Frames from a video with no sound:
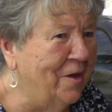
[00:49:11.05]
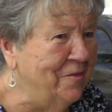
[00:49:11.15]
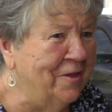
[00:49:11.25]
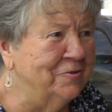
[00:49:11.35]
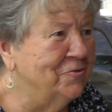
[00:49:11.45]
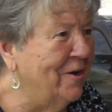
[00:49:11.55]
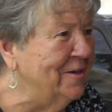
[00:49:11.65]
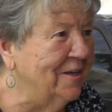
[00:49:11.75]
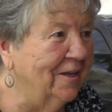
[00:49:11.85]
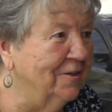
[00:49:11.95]
then trying
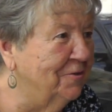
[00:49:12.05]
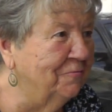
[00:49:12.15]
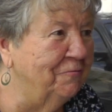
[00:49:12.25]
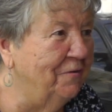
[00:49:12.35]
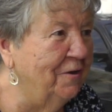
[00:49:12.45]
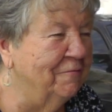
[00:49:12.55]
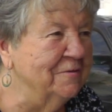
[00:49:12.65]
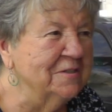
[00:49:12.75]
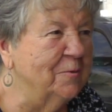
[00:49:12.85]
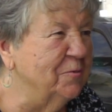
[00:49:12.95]
to interfere
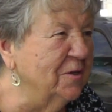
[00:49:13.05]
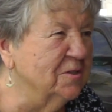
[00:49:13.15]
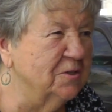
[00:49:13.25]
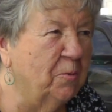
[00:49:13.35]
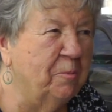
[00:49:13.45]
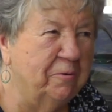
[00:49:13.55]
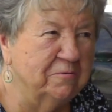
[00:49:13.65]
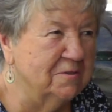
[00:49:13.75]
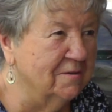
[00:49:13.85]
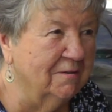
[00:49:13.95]
in something so
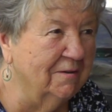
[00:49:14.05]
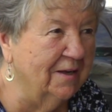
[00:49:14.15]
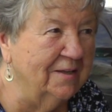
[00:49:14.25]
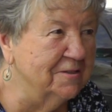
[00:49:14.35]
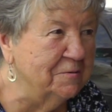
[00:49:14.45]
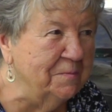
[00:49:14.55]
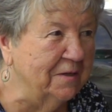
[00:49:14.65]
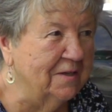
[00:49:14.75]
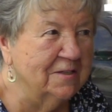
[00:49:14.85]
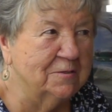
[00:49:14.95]
personal and
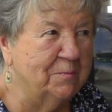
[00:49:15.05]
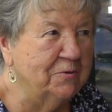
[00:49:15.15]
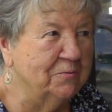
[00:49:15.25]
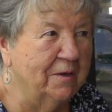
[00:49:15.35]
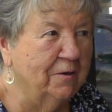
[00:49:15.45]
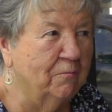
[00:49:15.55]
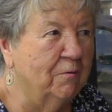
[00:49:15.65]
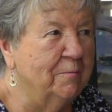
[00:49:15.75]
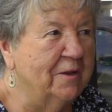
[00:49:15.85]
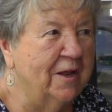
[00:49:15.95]
intimate as between a
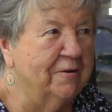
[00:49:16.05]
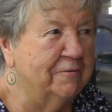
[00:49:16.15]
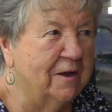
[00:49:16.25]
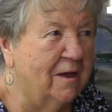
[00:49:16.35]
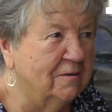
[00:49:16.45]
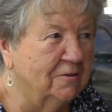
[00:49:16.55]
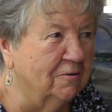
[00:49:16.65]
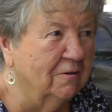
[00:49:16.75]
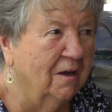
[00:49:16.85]
woman and her doctor.